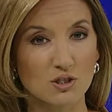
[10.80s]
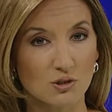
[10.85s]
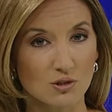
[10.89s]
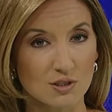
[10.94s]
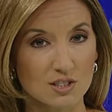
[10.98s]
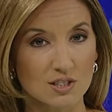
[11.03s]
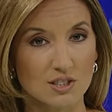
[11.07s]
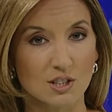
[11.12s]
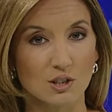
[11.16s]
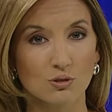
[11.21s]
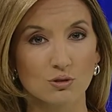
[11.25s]

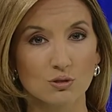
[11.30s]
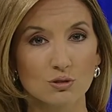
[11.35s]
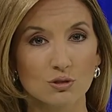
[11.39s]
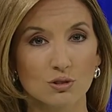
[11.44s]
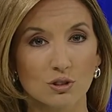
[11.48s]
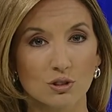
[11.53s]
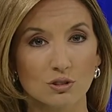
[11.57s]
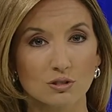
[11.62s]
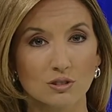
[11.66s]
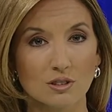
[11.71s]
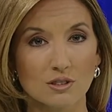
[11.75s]
Kristi
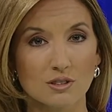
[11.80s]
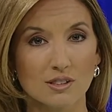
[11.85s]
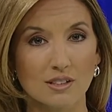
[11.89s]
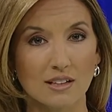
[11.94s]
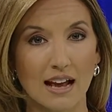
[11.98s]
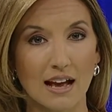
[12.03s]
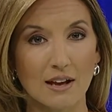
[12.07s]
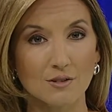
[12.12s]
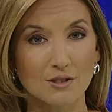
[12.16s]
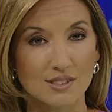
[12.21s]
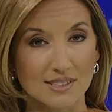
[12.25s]
Krueger looks at
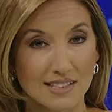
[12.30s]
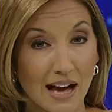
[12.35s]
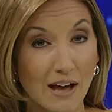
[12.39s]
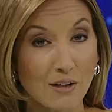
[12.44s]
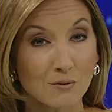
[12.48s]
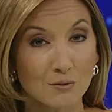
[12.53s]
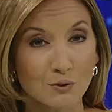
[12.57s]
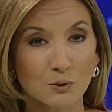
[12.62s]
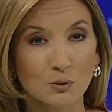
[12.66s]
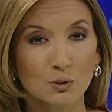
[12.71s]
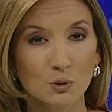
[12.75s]
how
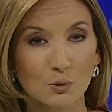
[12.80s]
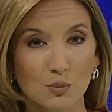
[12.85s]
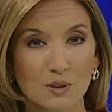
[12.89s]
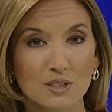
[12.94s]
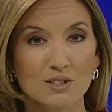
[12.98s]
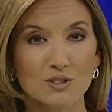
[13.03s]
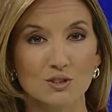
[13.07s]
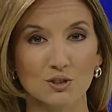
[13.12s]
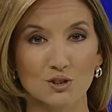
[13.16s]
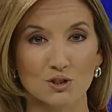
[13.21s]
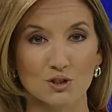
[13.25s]
South Florida
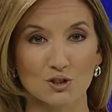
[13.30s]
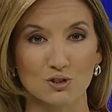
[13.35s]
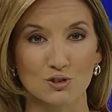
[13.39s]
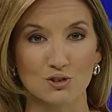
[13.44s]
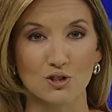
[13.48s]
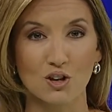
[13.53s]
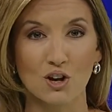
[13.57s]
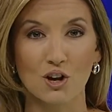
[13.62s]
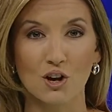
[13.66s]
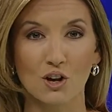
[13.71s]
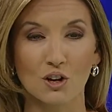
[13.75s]

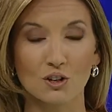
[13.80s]
researchers